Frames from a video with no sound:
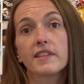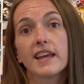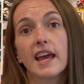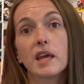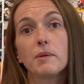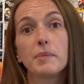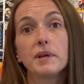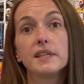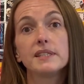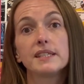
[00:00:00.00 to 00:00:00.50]
the
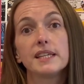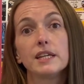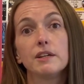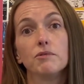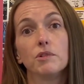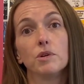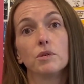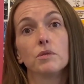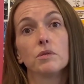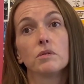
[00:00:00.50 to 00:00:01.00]

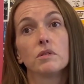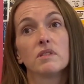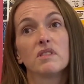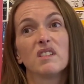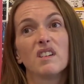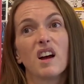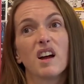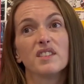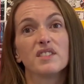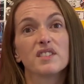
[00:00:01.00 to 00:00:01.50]
ABC rule
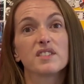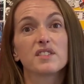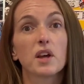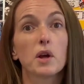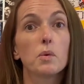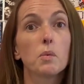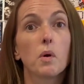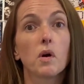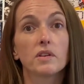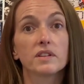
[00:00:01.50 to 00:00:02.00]
and
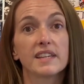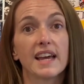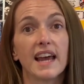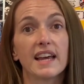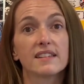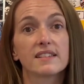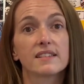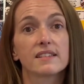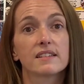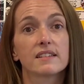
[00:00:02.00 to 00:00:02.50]
so what
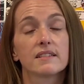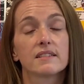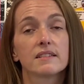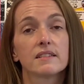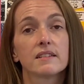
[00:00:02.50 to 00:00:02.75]
test.